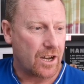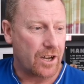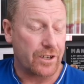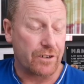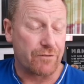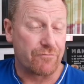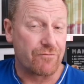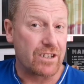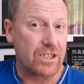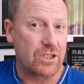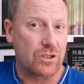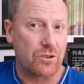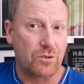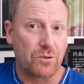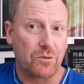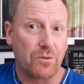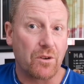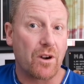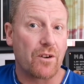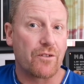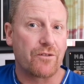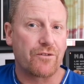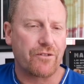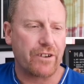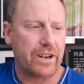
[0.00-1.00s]
an
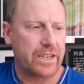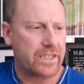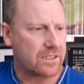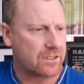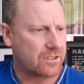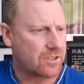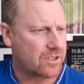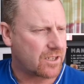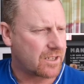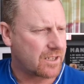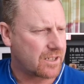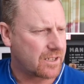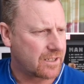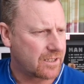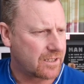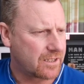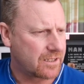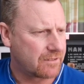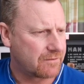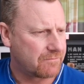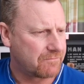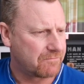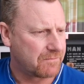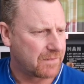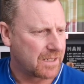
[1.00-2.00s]
original French
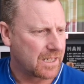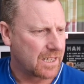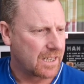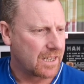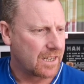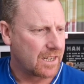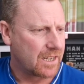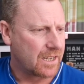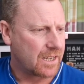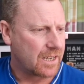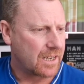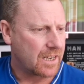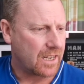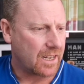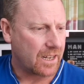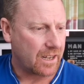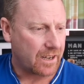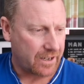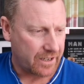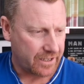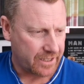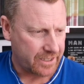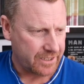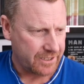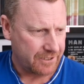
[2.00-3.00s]

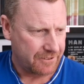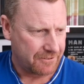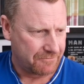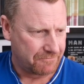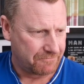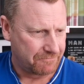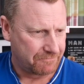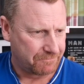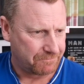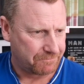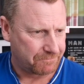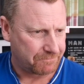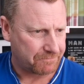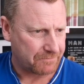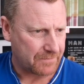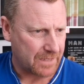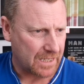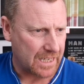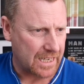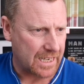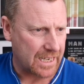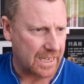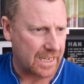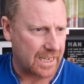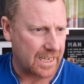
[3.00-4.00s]
lager
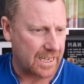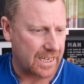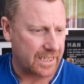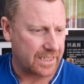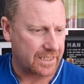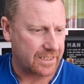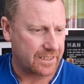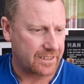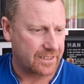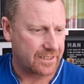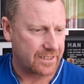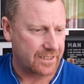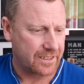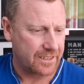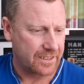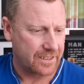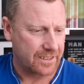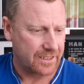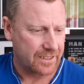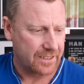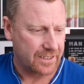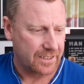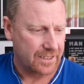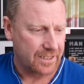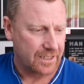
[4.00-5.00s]
and
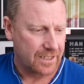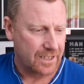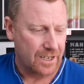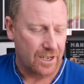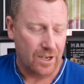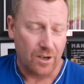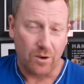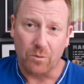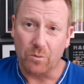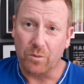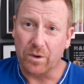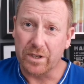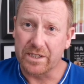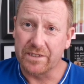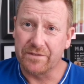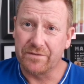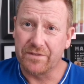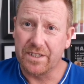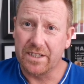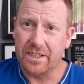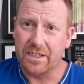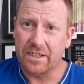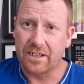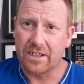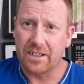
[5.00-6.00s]
one of
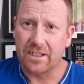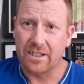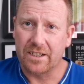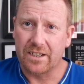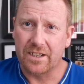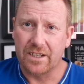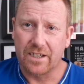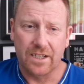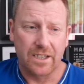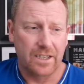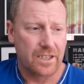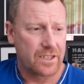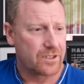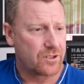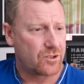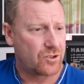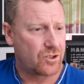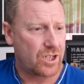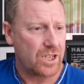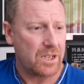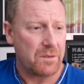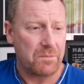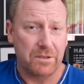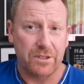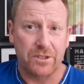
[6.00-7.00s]
the
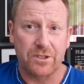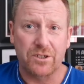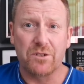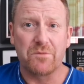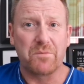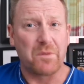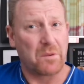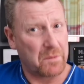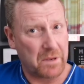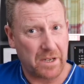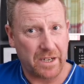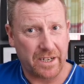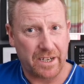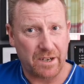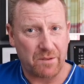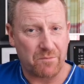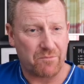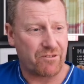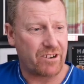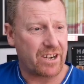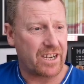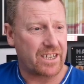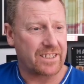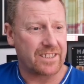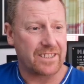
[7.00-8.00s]
cheaper supermarket
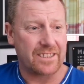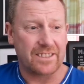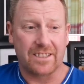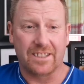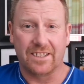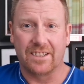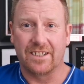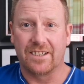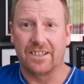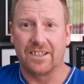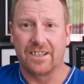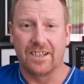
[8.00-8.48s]
branded